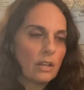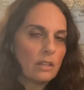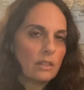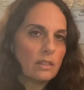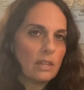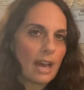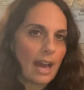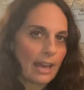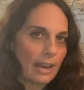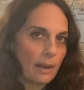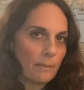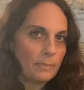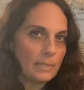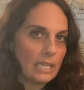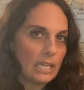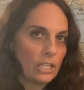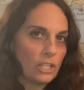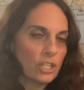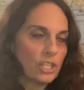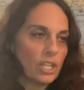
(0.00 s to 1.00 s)
the
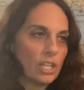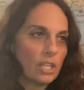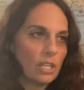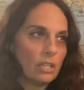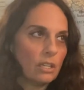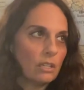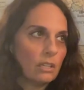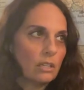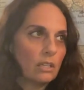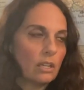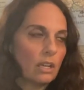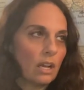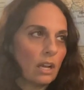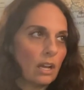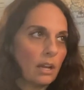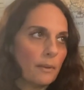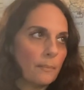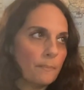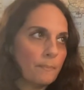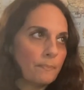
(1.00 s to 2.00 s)
adaptation,
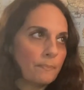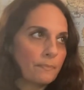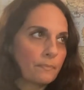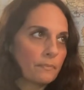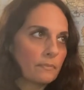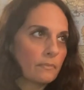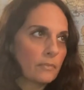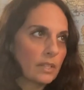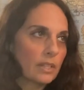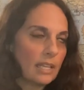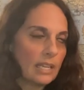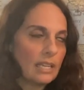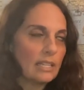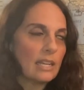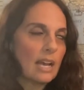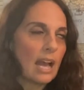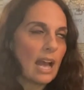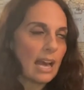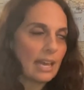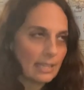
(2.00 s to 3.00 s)
um, the
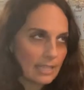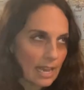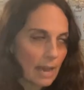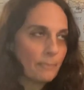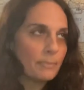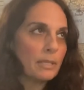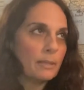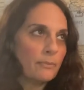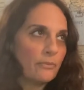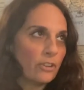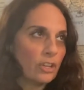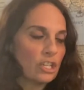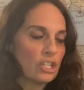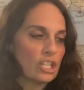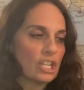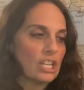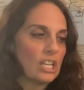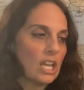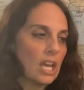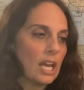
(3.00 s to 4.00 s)
adapted
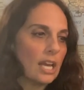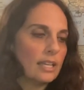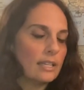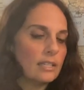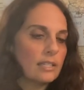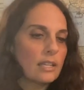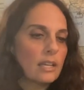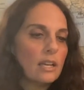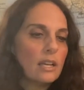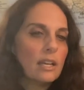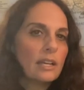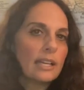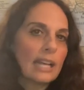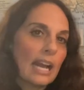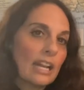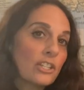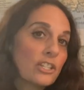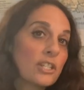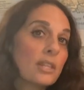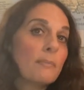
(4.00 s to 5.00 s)
version and
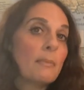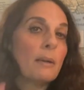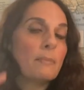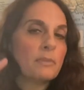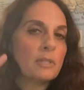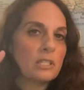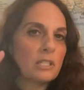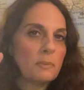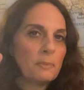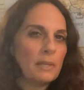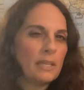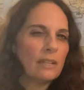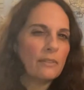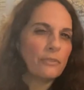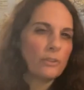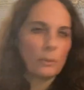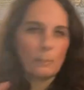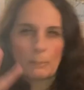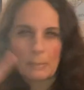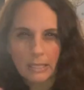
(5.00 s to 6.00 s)
catch them up to speed if
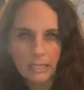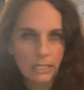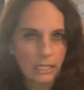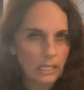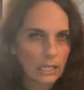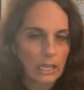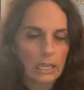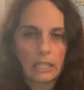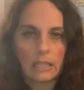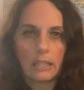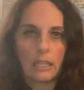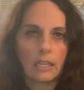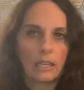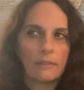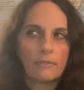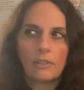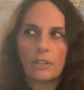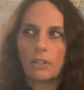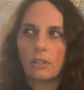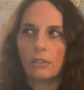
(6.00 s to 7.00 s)
they're missing anything,
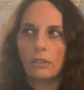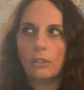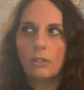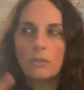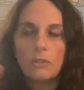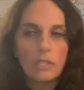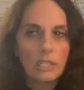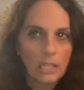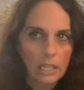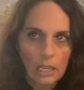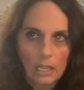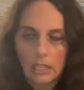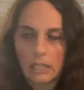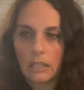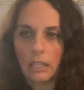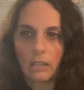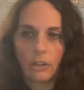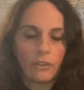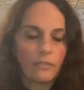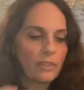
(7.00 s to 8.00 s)
if they're losing
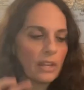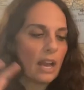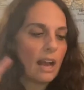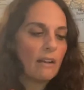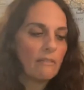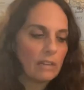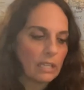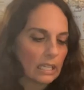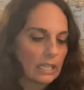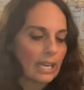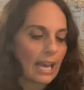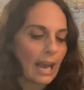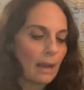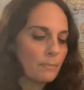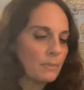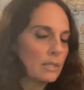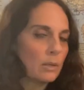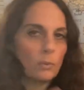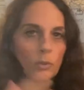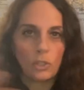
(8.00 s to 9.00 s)
anything, or if they have any
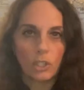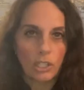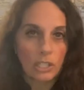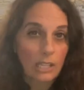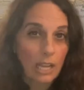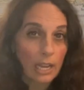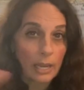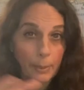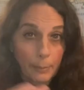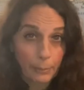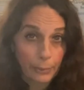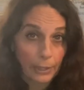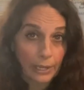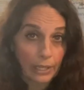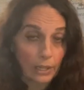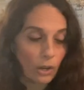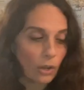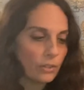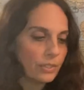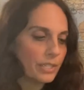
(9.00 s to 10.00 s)
gaps, it will just kind of bring it
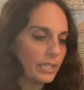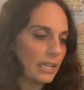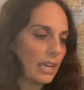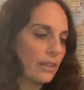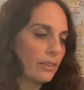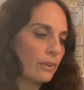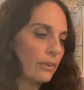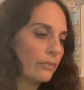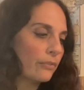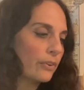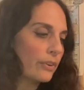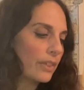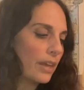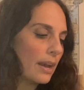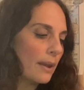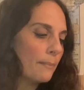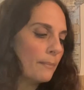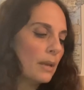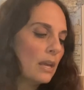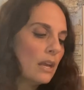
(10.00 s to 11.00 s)
all together for
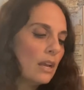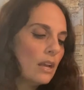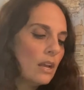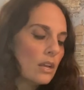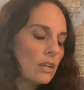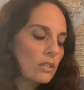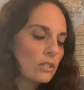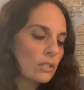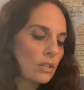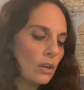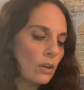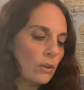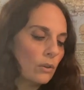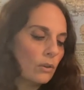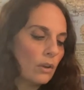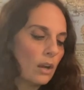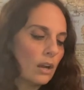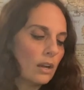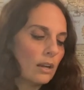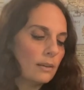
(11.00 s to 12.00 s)
them. So
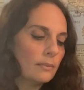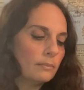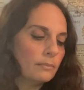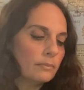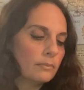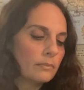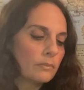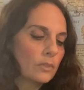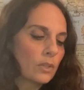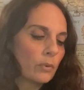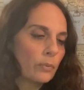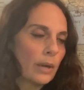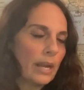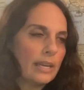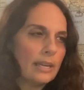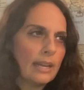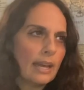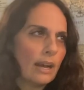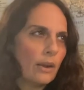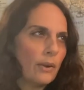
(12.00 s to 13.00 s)
um, right
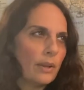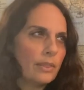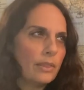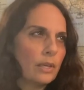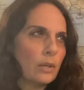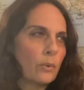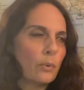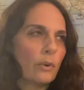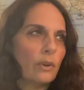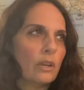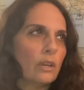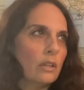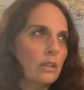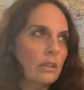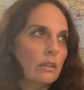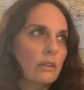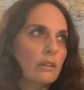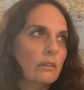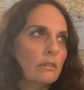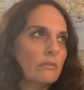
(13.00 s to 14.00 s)
now I think we're
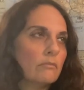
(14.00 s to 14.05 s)
in